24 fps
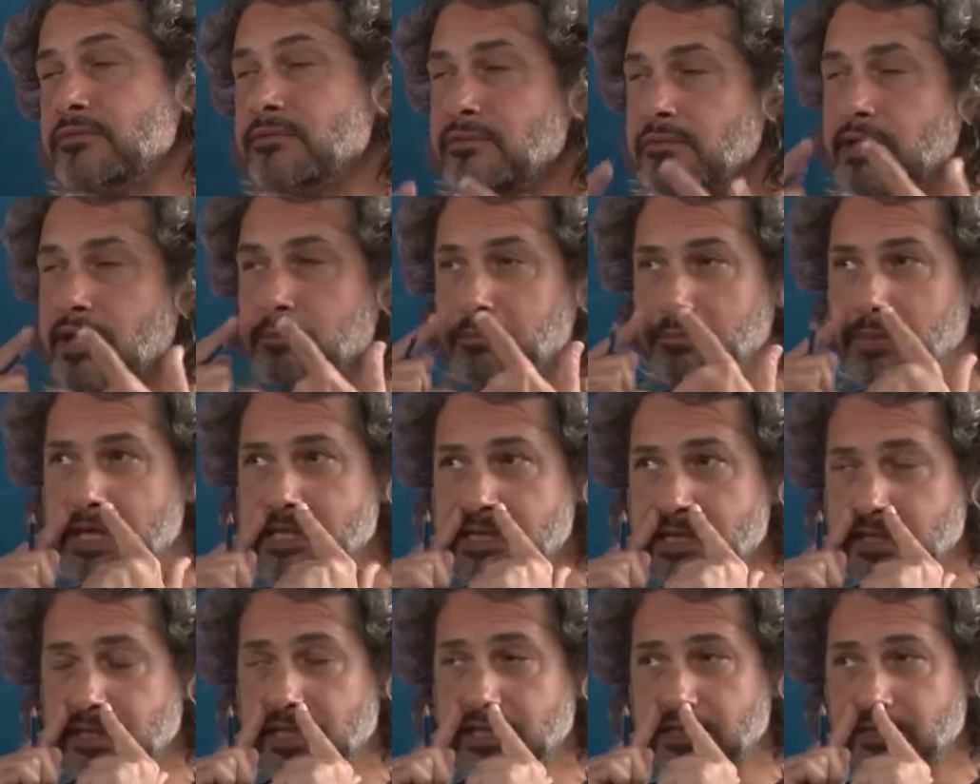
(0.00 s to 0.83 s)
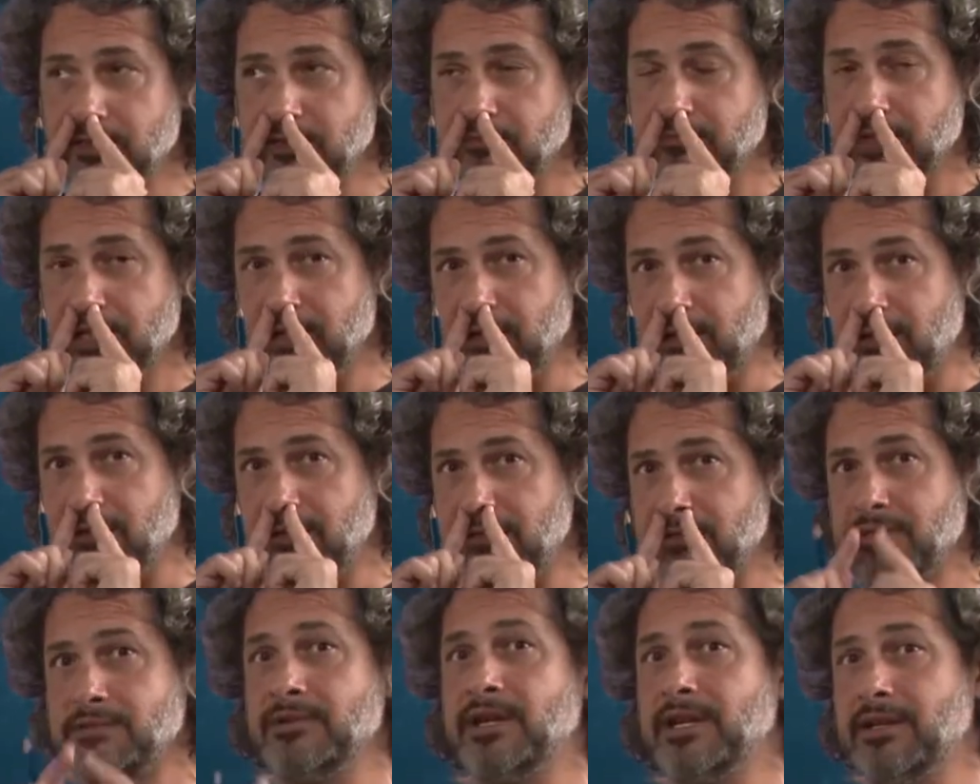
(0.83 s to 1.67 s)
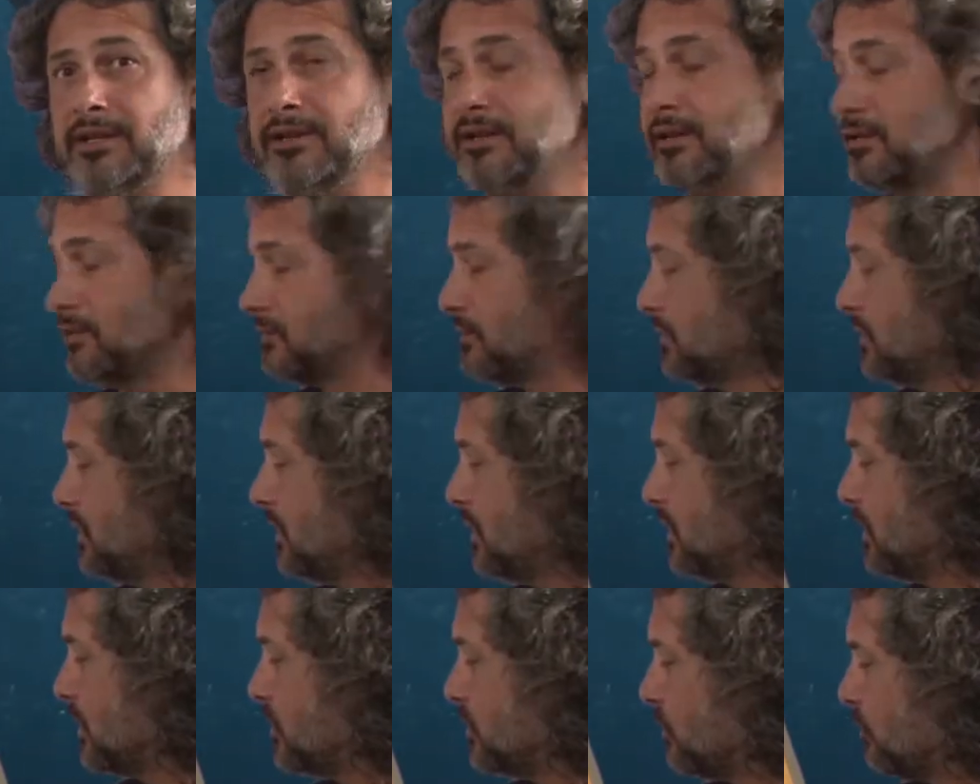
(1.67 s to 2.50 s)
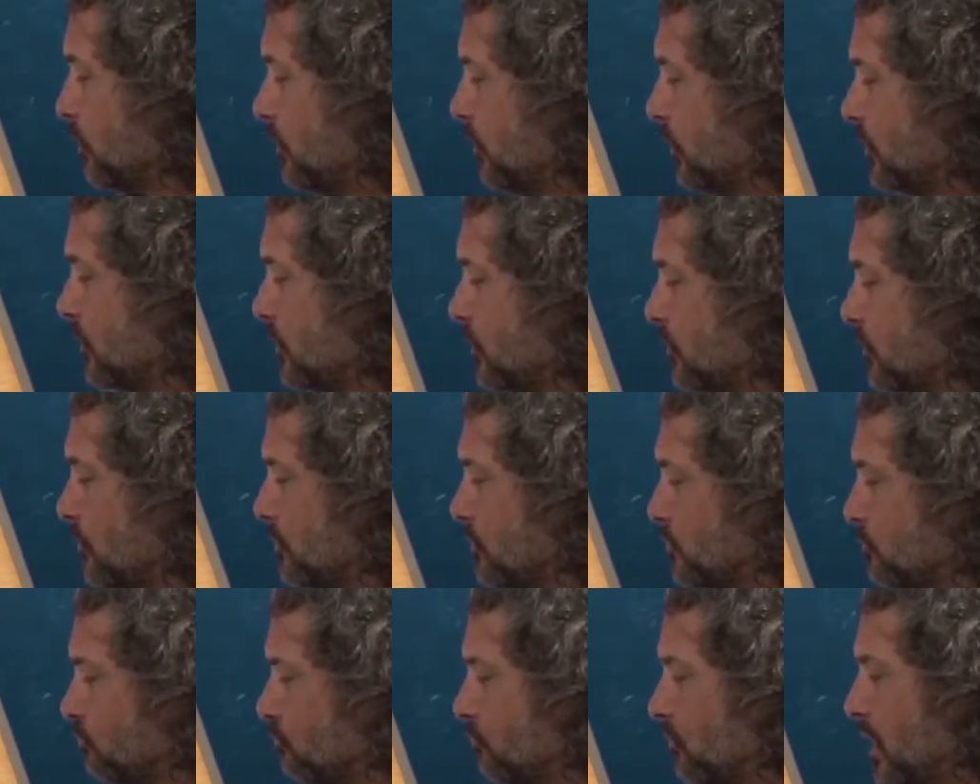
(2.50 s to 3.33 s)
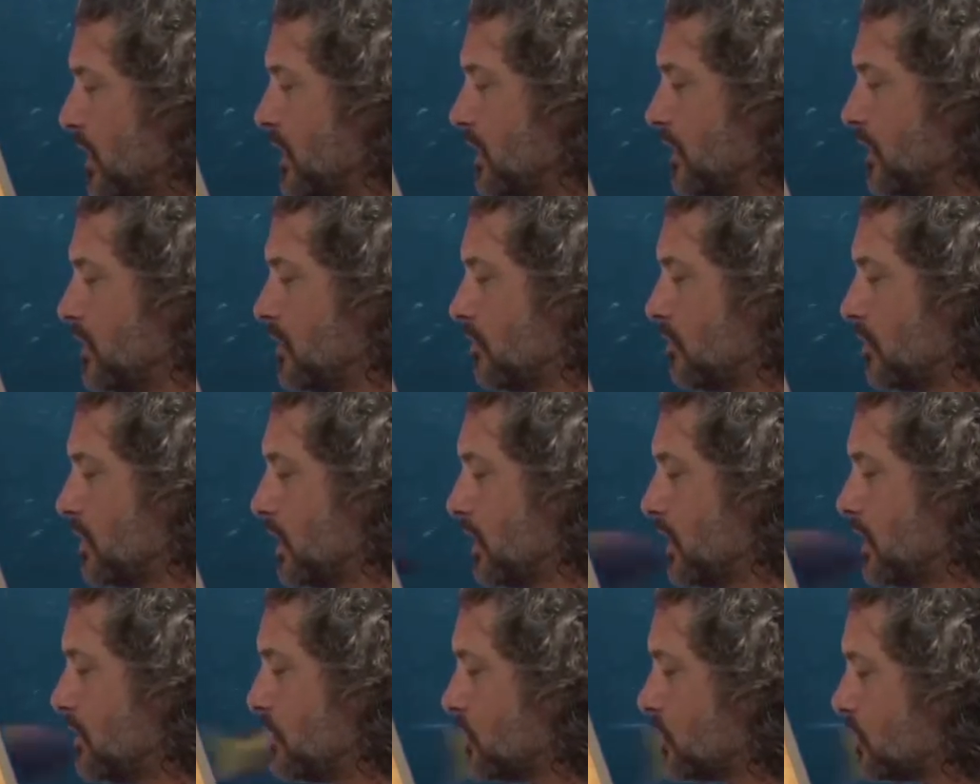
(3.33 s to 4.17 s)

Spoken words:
We've got basically two big holes right here. So what we're going to do is right here on each